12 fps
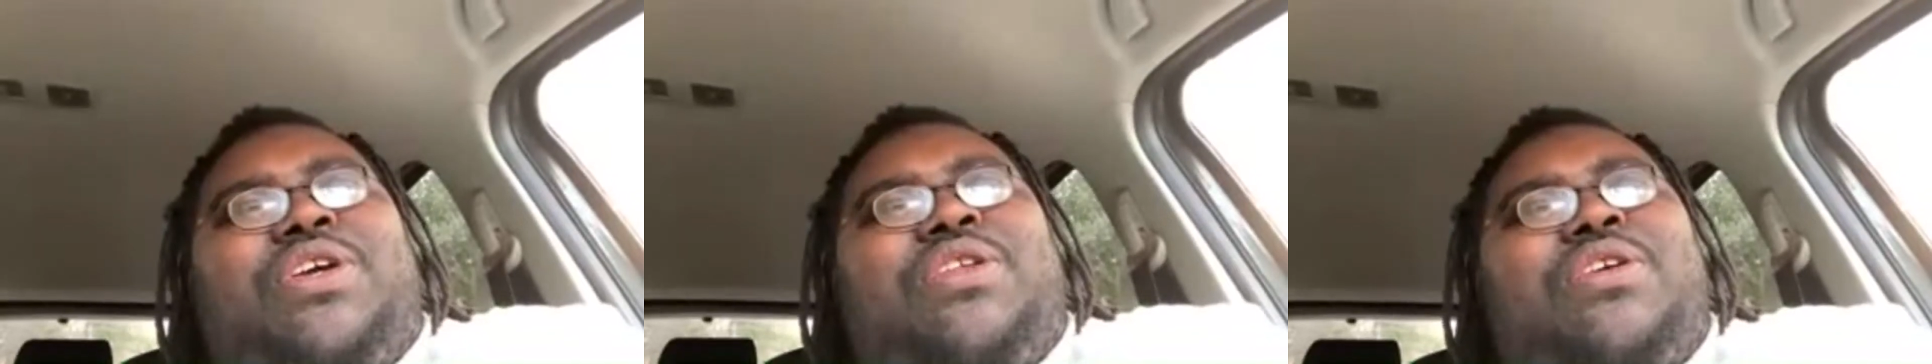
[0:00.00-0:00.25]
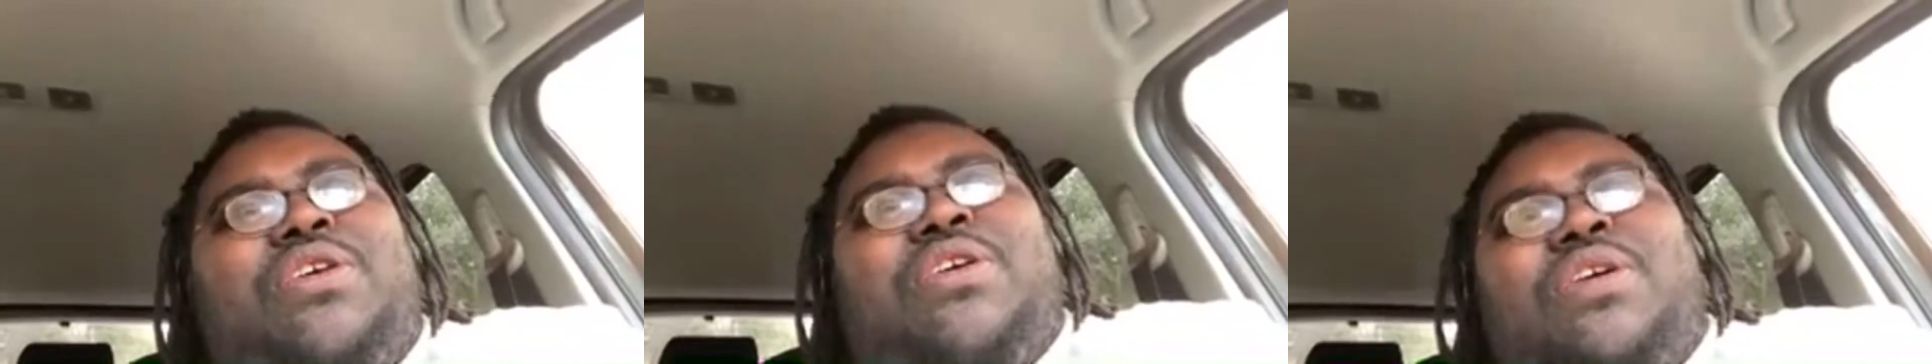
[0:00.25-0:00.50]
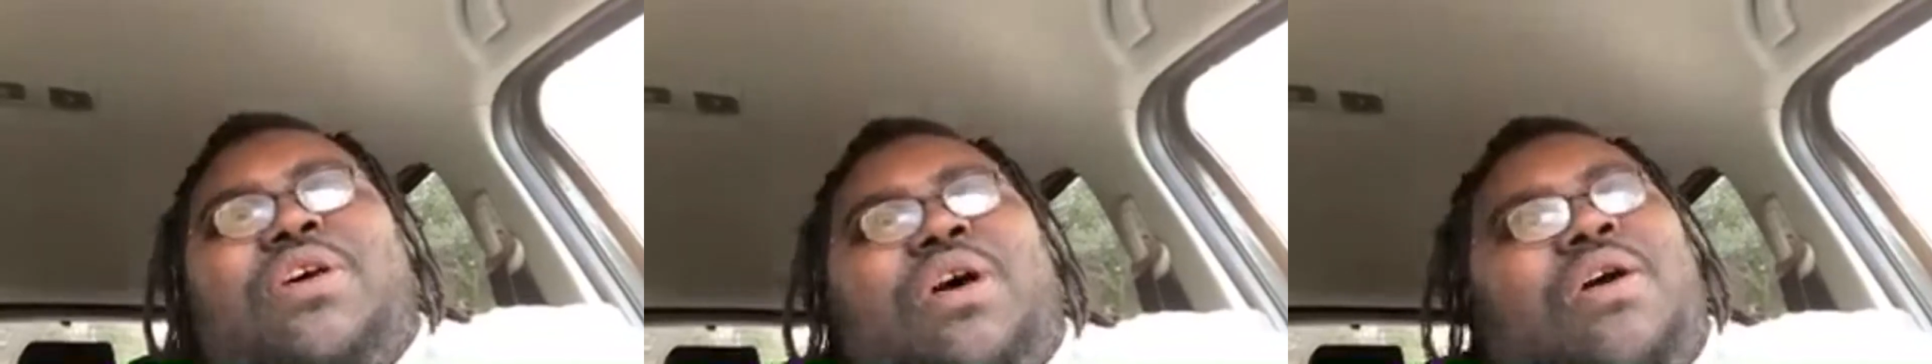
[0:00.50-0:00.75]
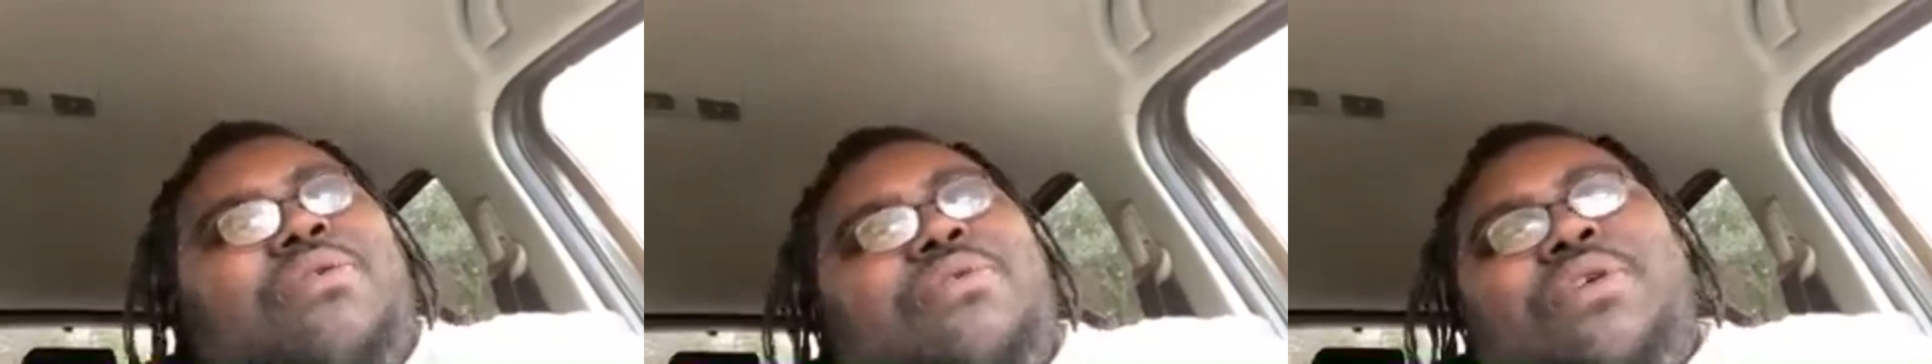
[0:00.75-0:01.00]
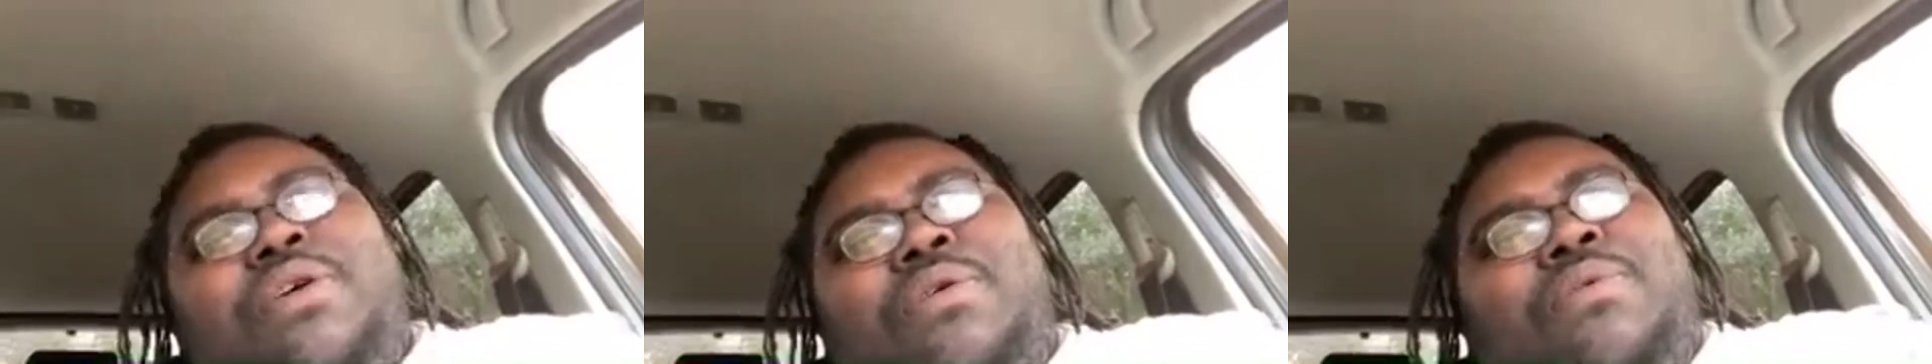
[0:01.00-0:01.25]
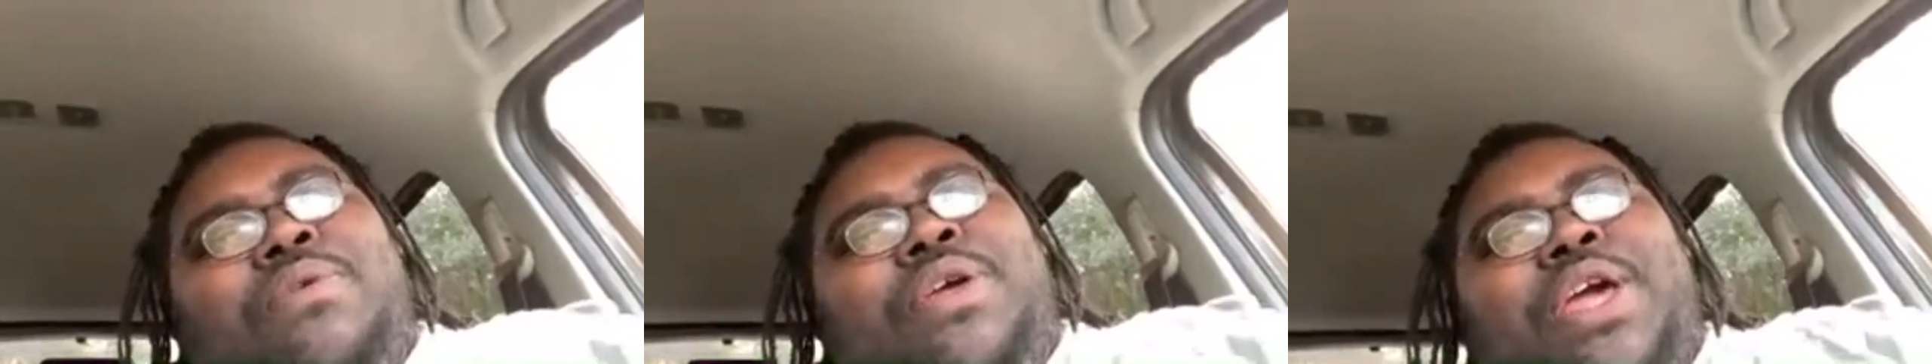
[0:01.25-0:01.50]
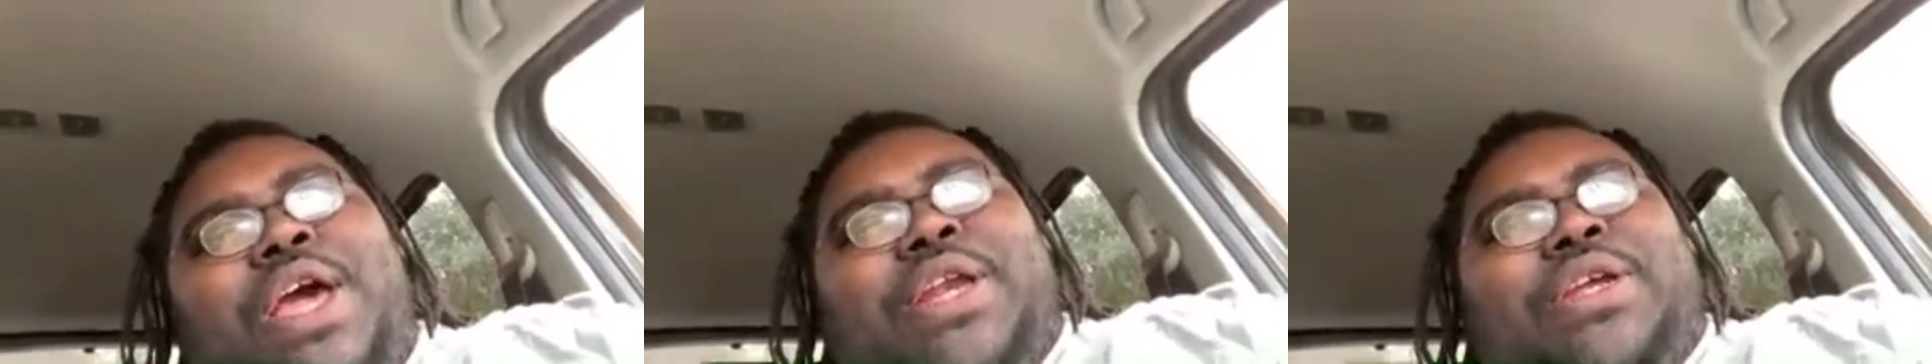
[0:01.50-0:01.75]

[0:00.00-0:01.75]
And oh no, he had